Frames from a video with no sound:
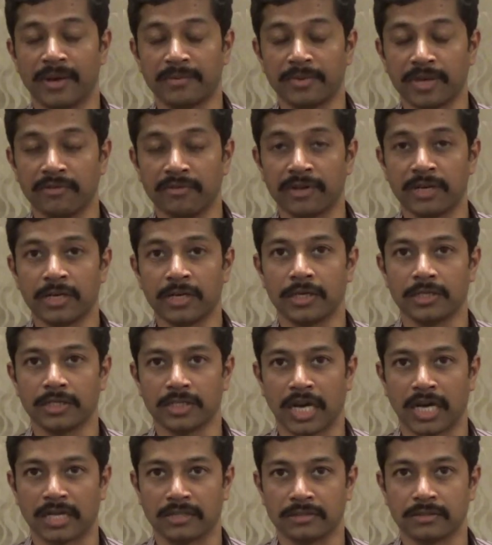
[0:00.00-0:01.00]
given a
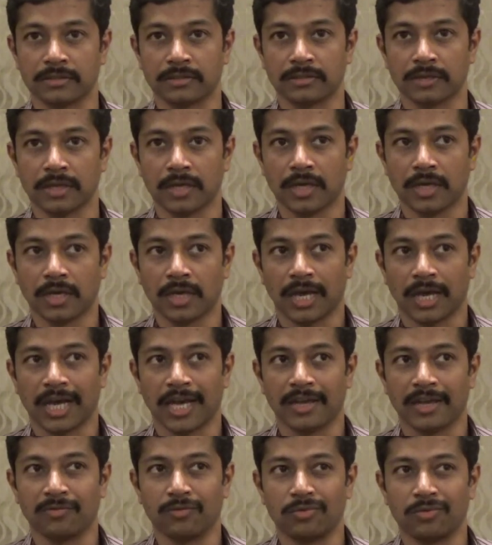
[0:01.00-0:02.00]
chance,
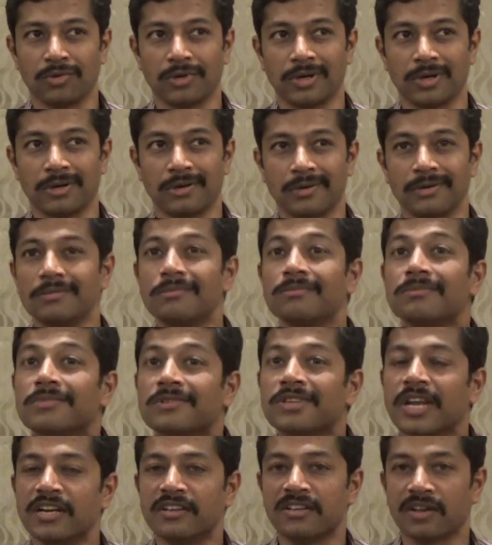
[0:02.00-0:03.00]
I would
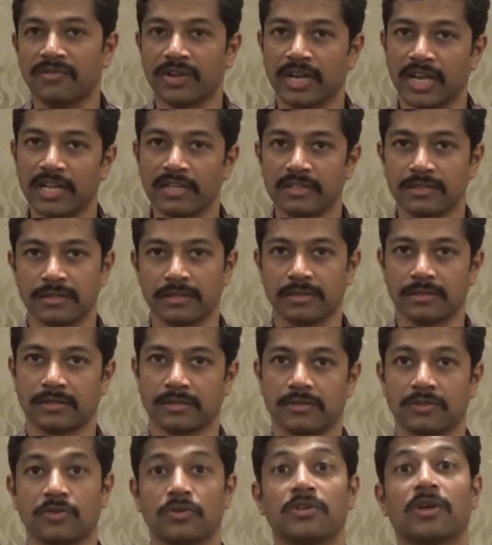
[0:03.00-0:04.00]
send someone
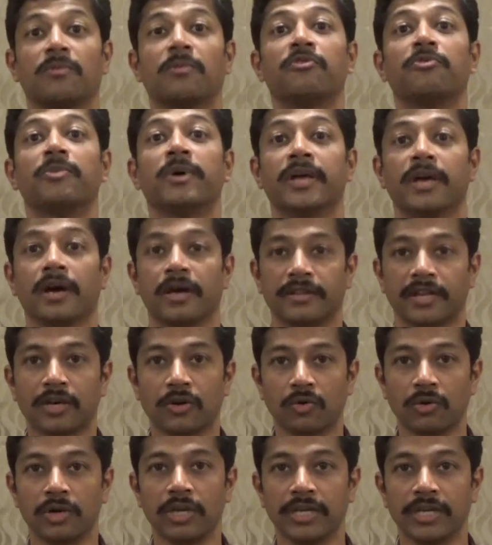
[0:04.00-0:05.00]
else, some of my other
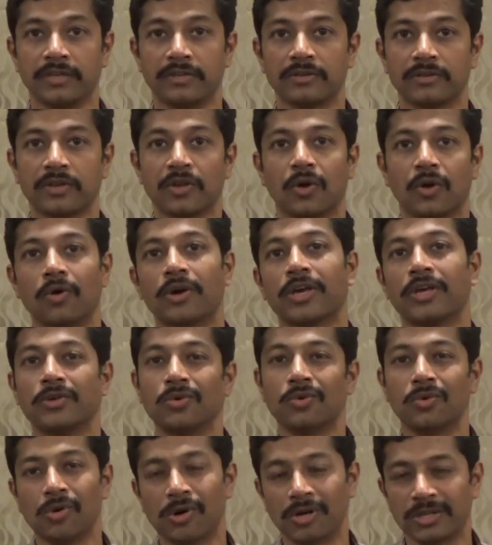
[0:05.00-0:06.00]
colleagues, okay,
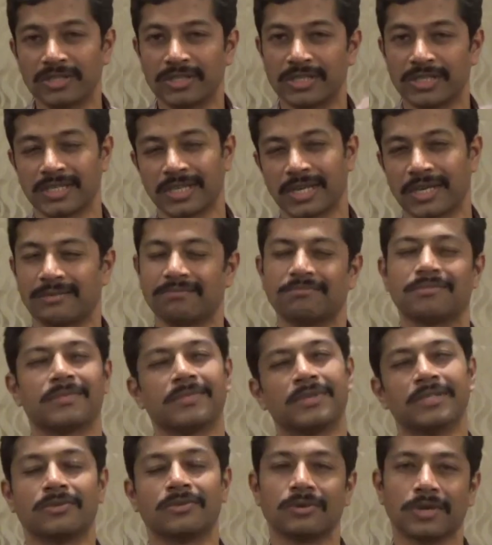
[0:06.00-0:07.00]
you go on stage here.
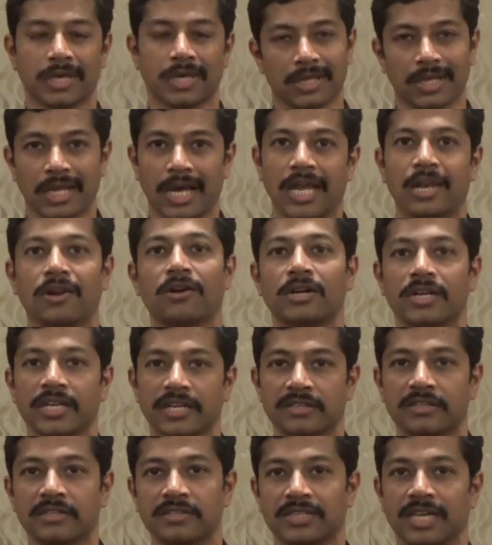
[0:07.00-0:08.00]
It's okay. I'll not
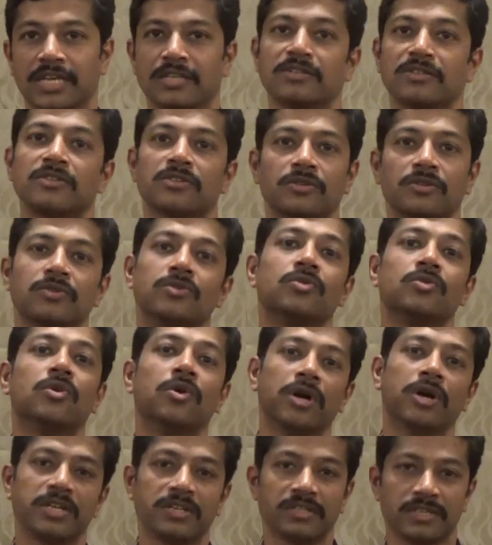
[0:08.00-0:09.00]
take this chance. You
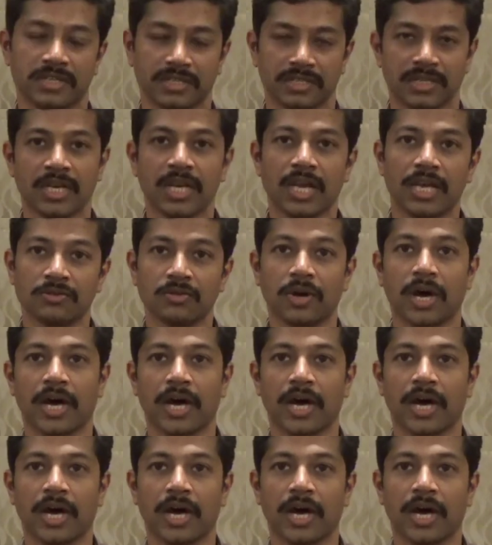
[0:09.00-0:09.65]
go and stay. So